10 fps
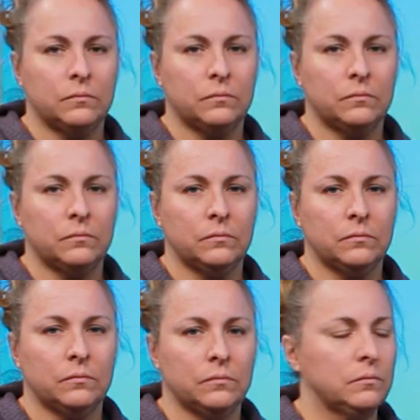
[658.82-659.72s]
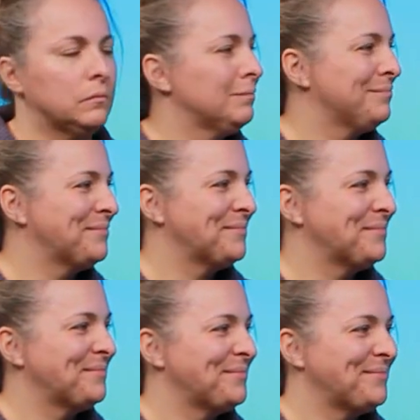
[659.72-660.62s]

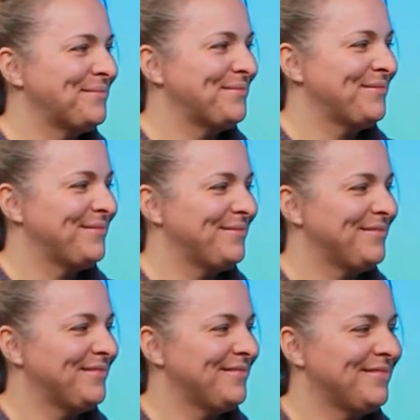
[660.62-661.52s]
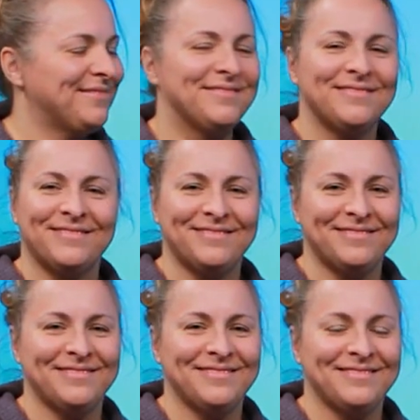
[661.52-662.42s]

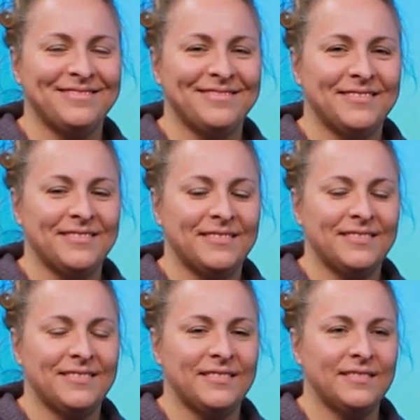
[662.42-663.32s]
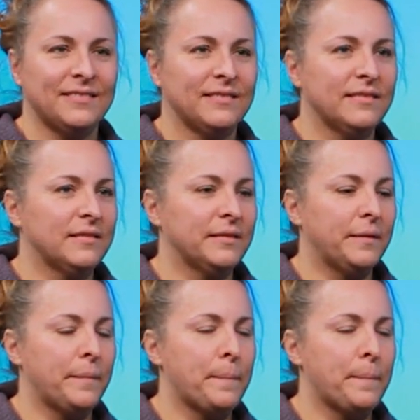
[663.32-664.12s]
This person isn't speaking.